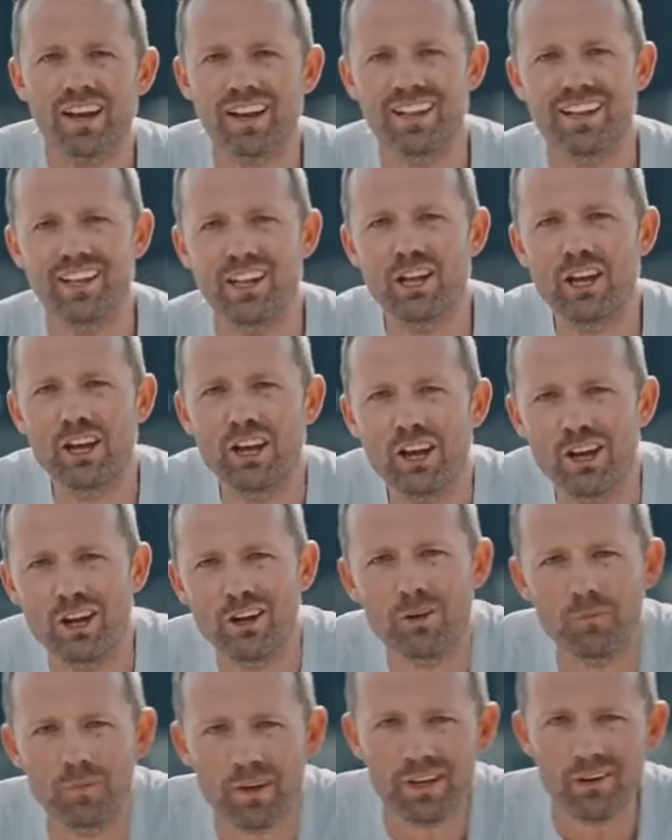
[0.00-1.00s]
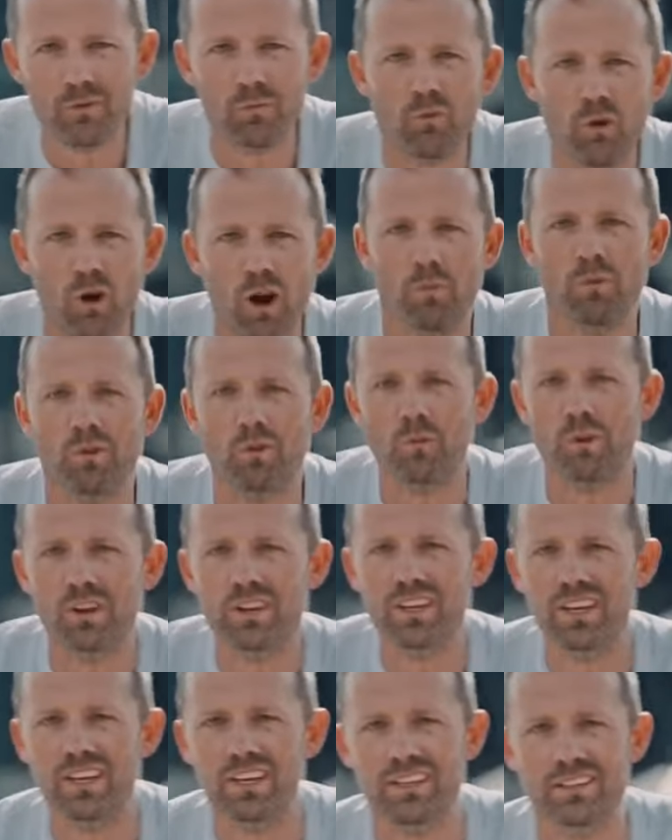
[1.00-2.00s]
had a little bit of problem
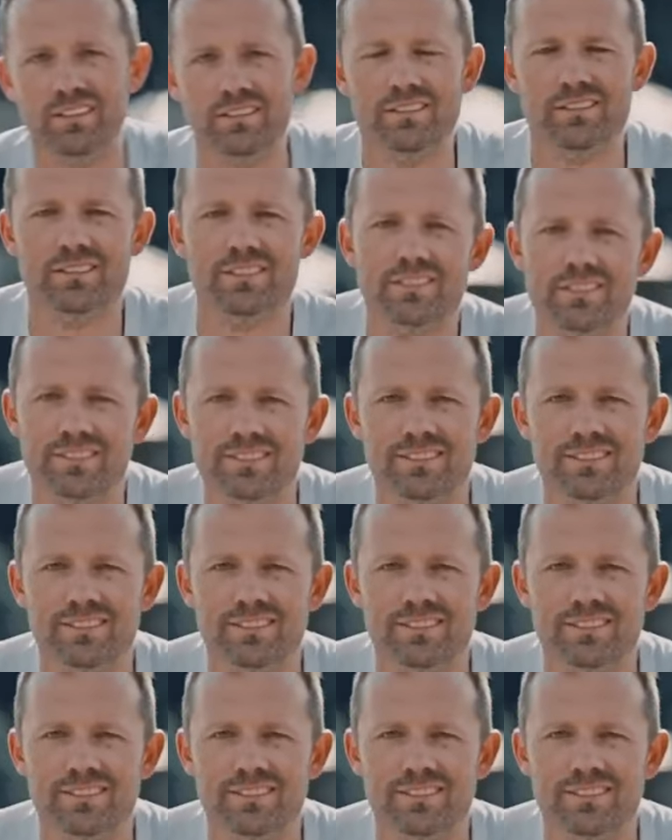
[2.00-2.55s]
with keys.